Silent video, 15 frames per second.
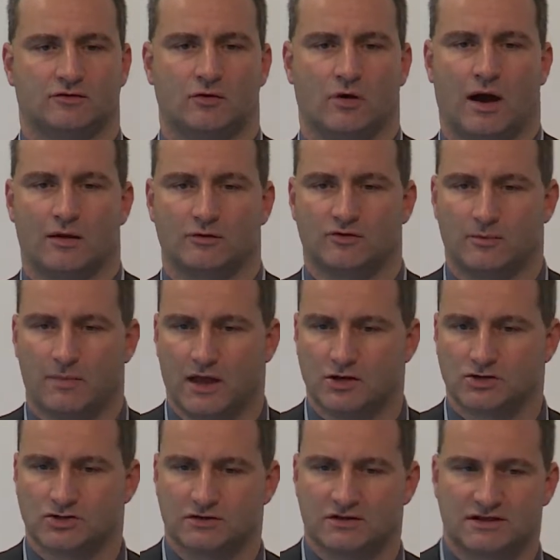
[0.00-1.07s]
to
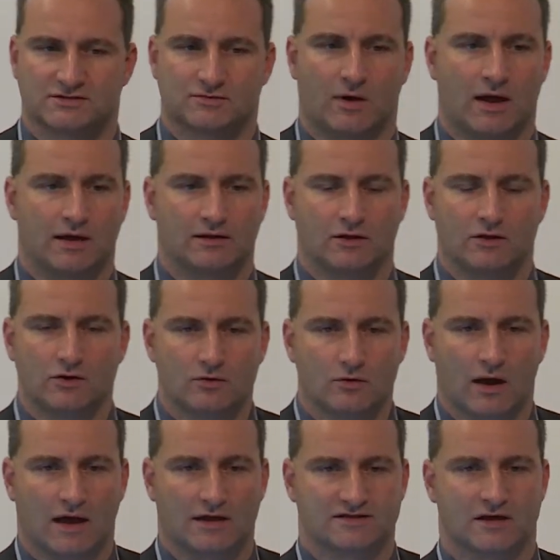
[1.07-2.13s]
automation. That's why the new
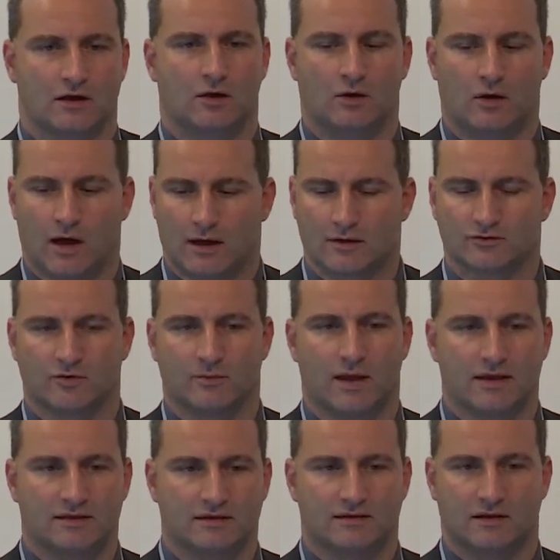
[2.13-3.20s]
lines are all
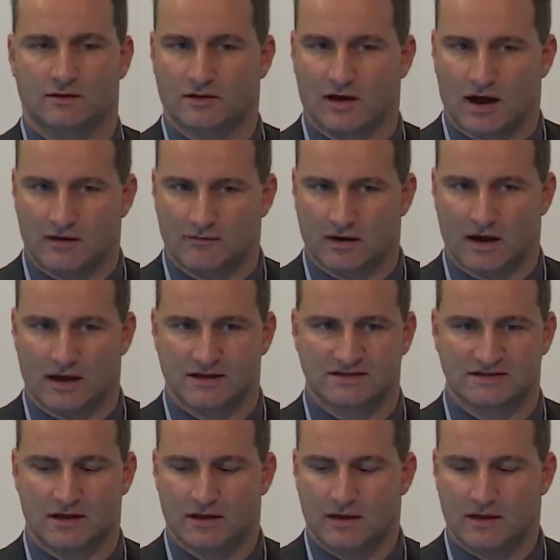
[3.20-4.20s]
automated and driverless.